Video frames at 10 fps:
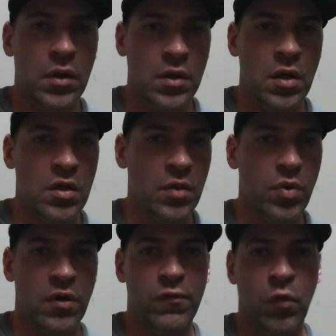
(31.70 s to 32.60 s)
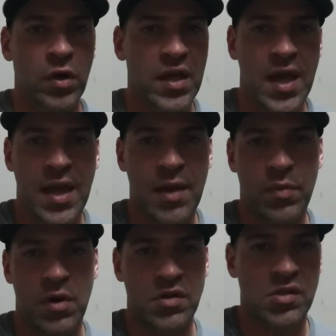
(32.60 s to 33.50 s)
You know, you could put a 4K
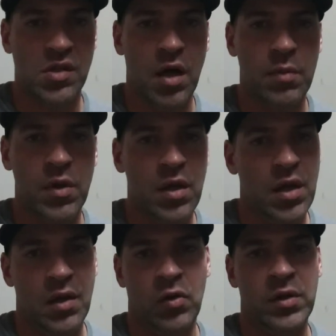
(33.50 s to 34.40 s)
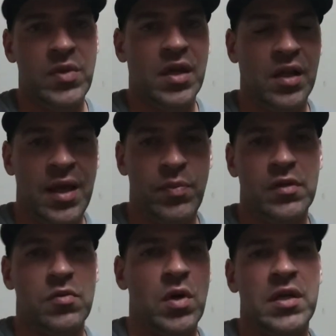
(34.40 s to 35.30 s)
amp on a sub and only be clamping
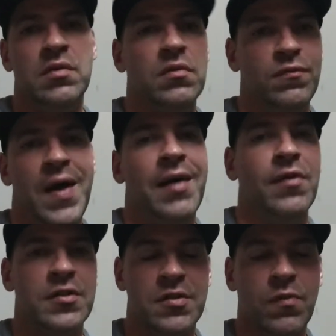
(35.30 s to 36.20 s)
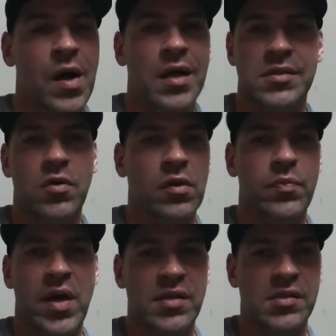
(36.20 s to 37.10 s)
2500 watts. It all
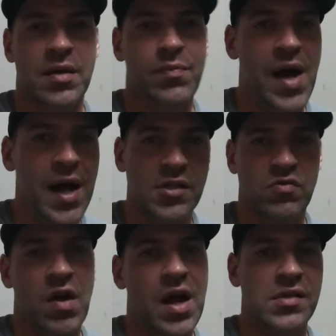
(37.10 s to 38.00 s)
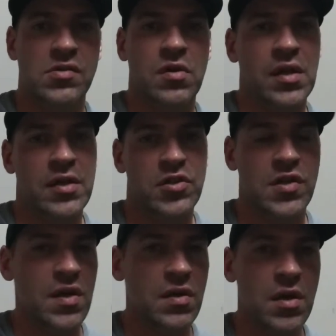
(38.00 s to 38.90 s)
depends on box rise and all that
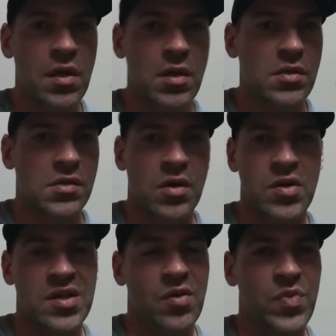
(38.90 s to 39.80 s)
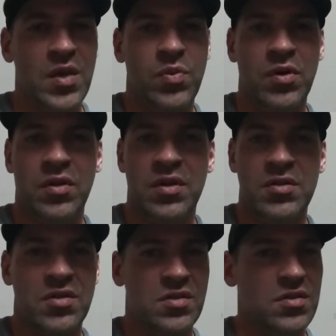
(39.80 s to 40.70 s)
shit. So, you know, people are
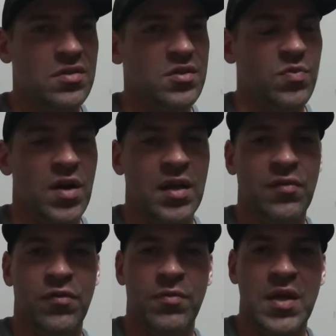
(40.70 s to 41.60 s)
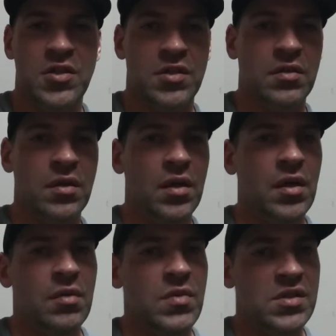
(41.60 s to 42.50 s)
just spreading information,
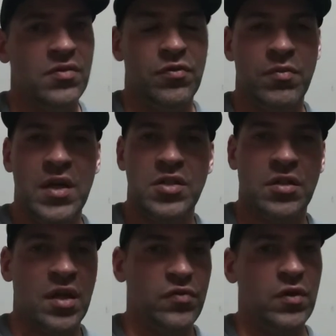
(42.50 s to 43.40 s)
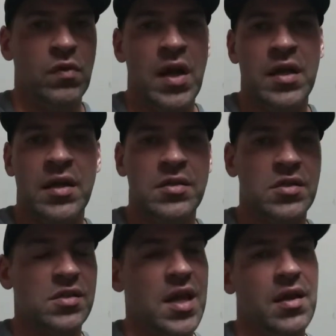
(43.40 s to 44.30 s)
misinformation left and right, and it's
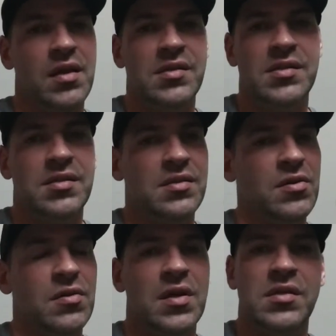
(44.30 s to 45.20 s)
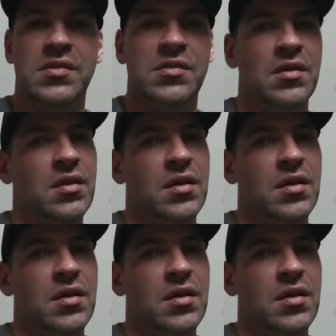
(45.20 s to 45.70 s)
just, dude, it's